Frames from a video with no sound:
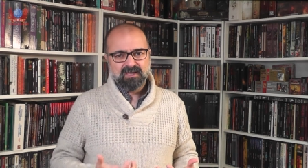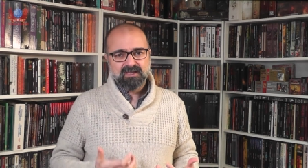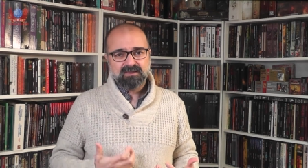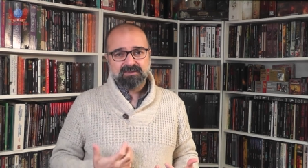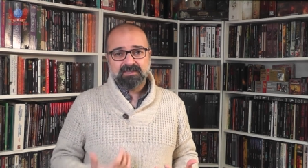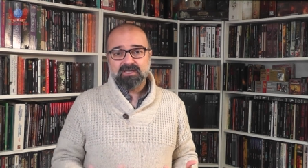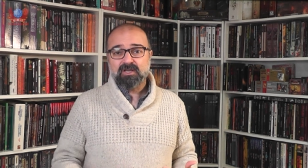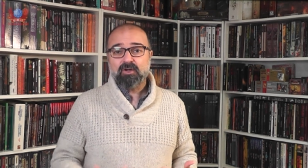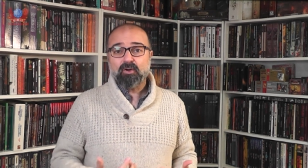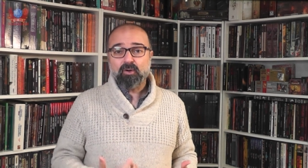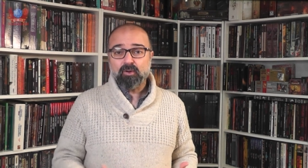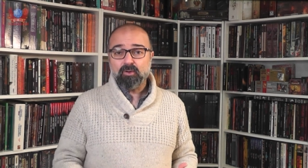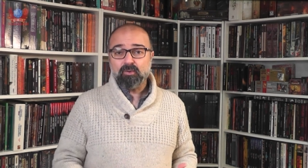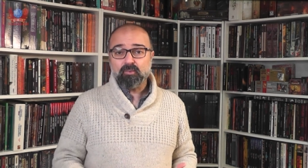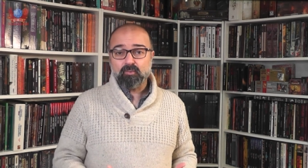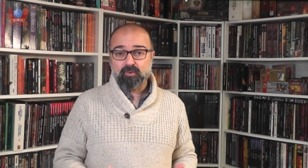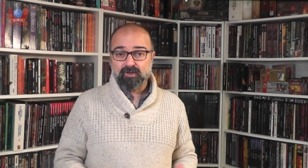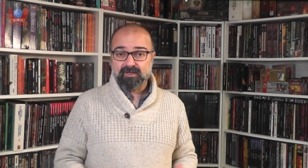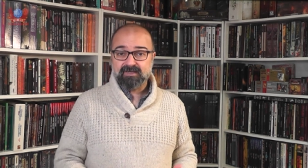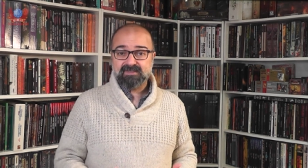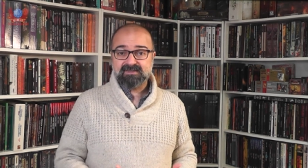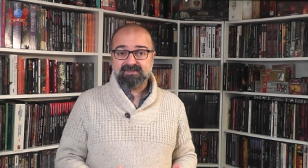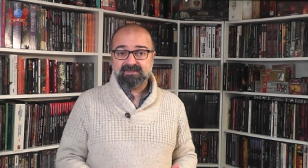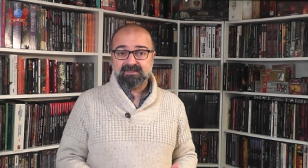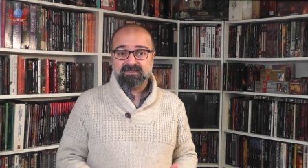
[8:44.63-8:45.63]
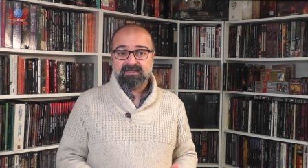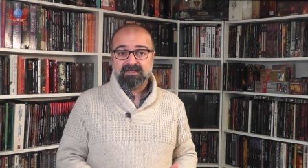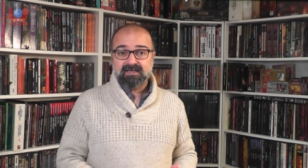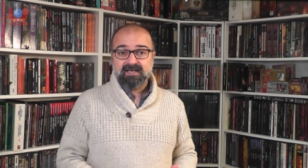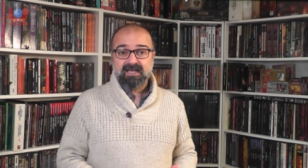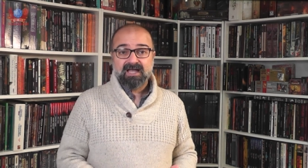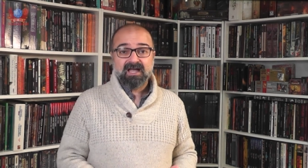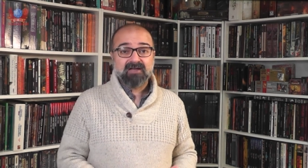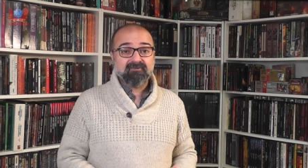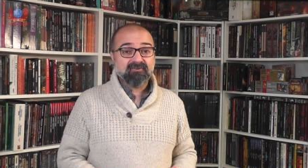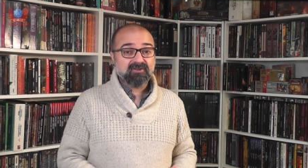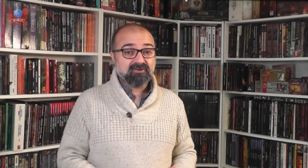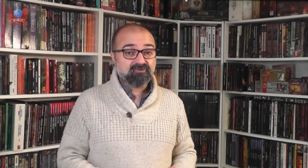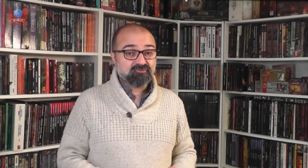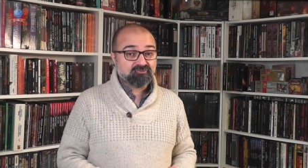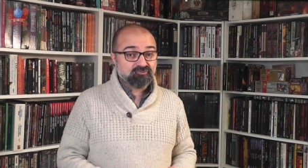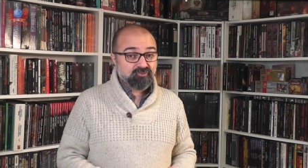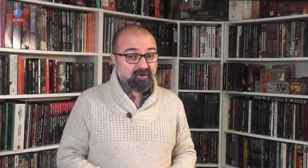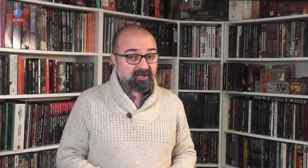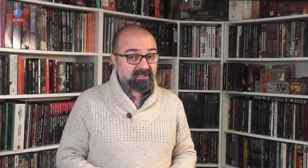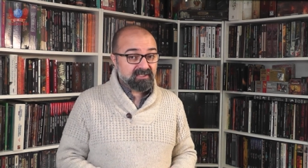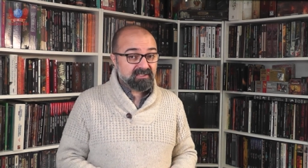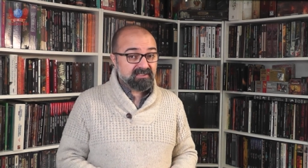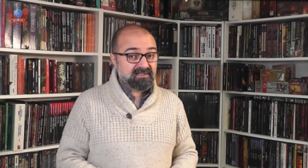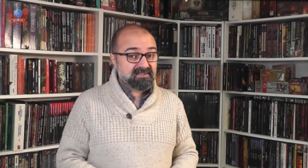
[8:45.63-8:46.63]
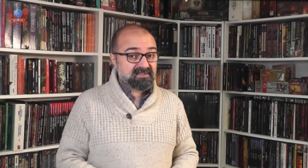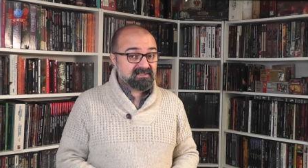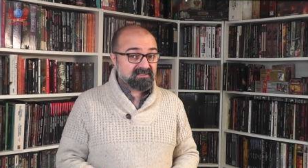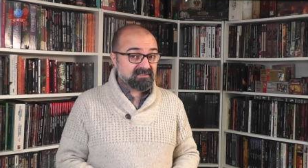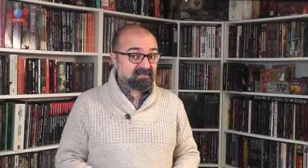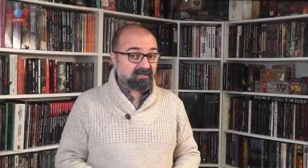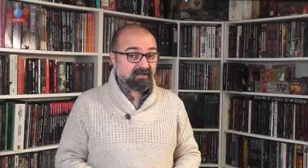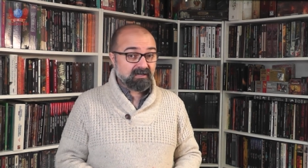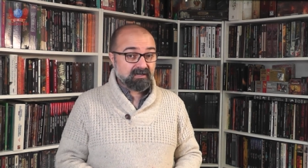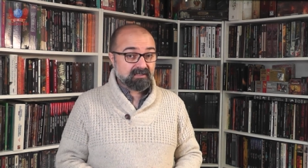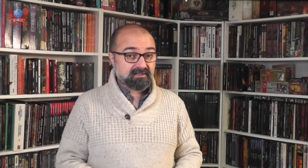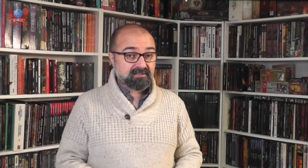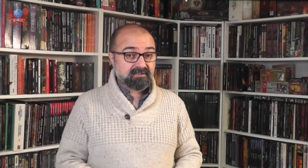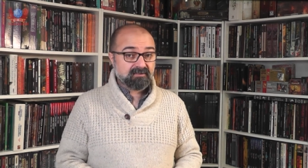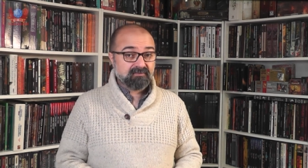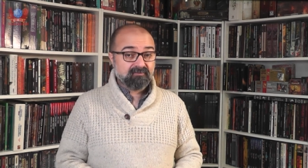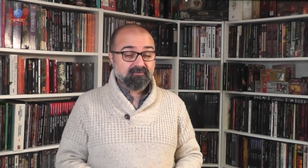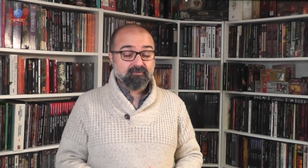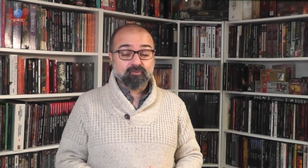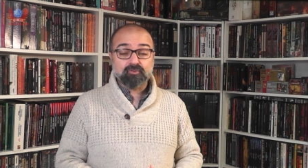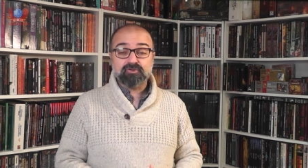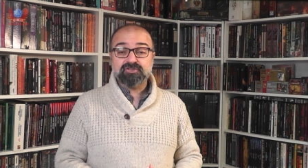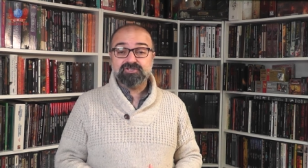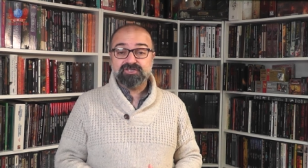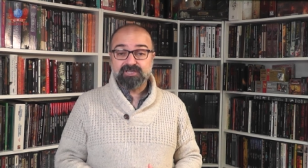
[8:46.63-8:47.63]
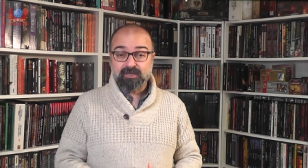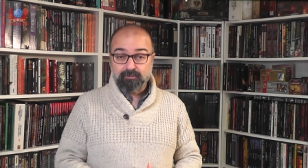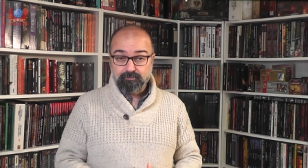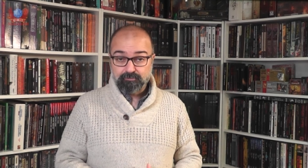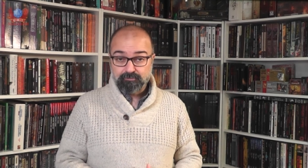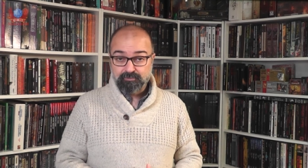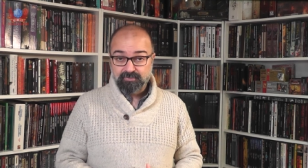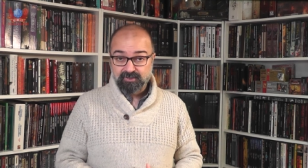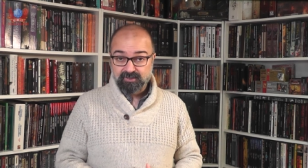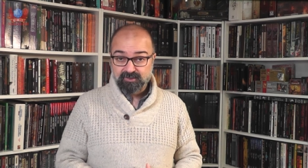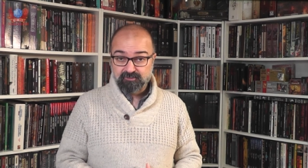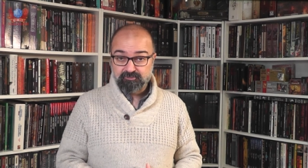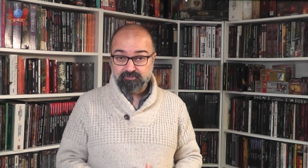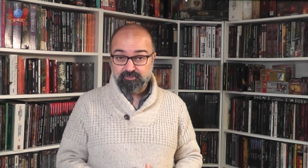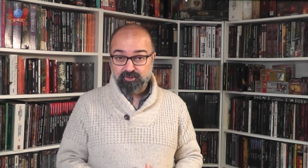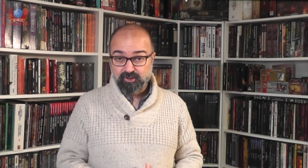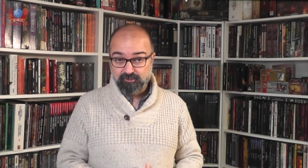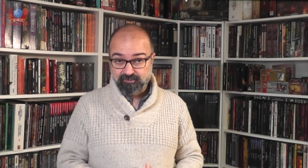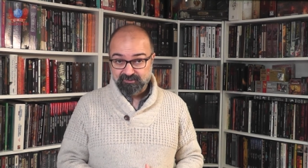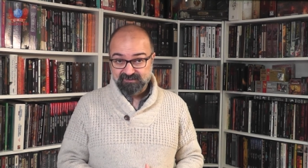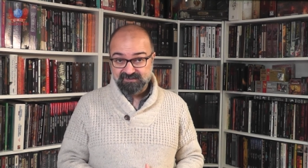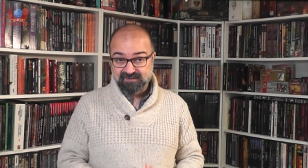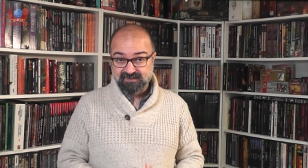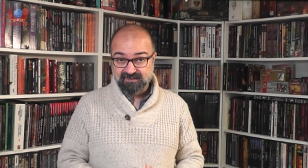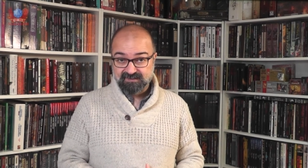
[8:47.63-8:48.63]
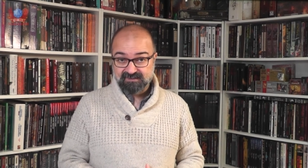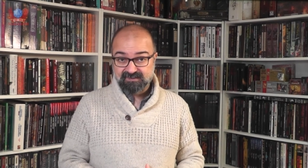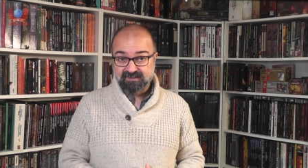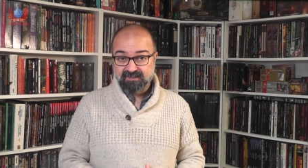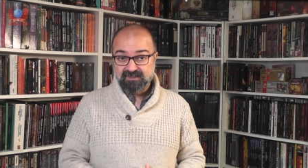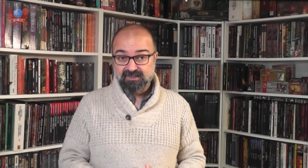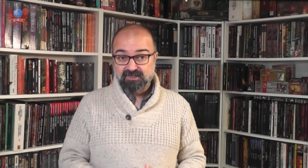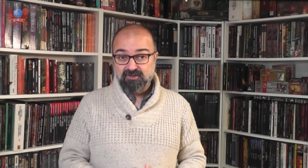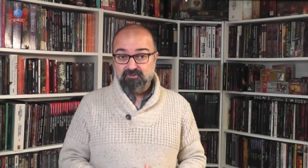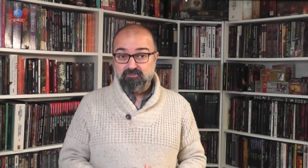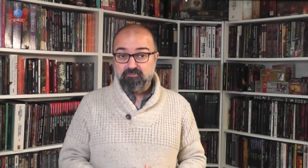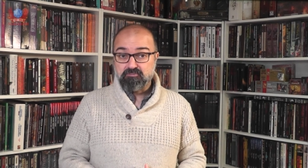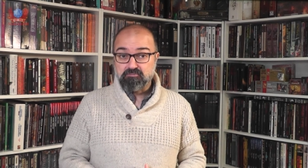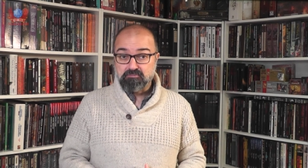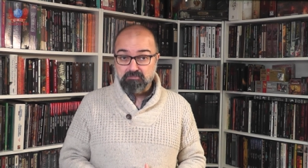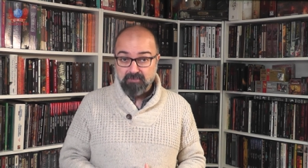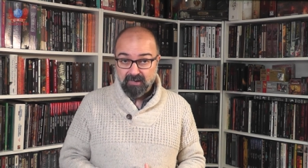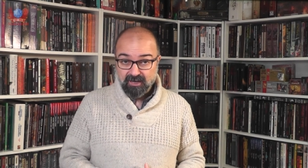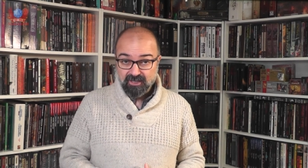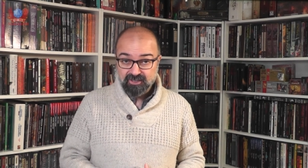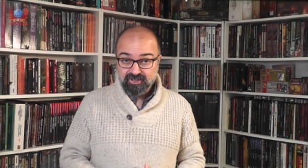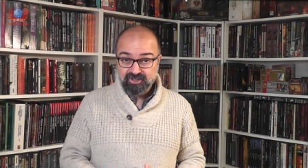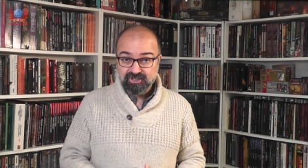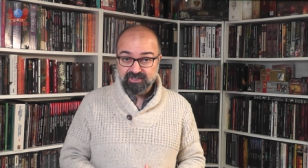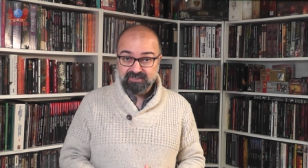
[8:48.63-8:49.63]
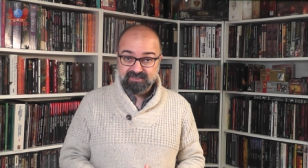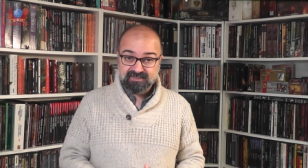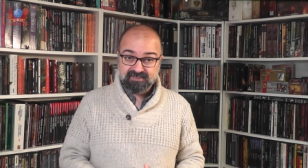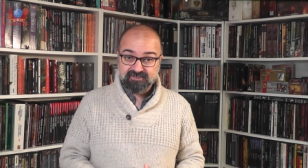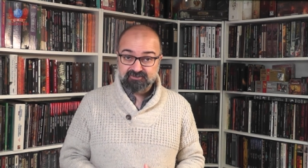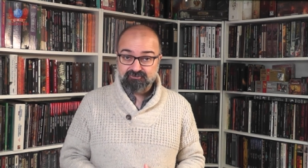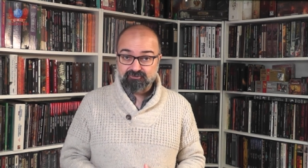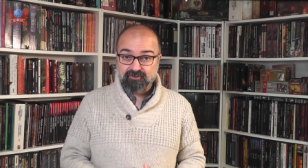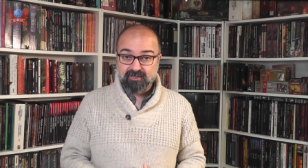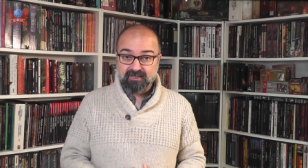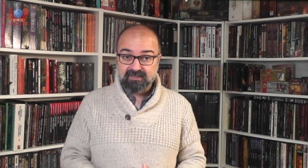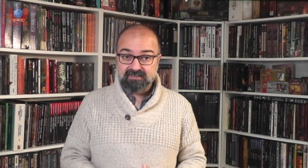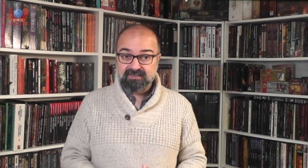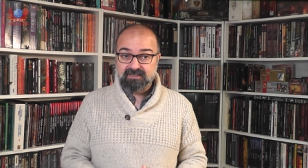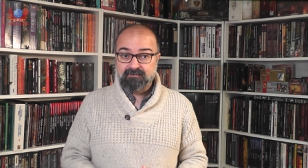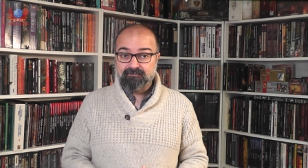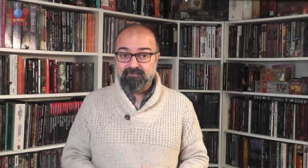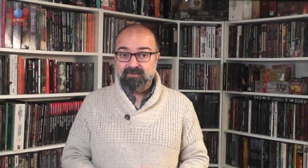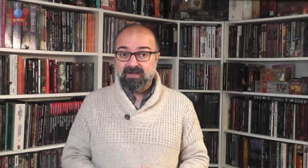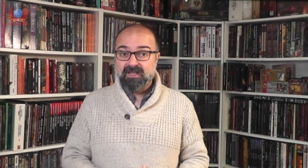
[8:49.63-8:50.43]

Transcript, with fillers: They always have a running start for jumping purposes, marsh stride,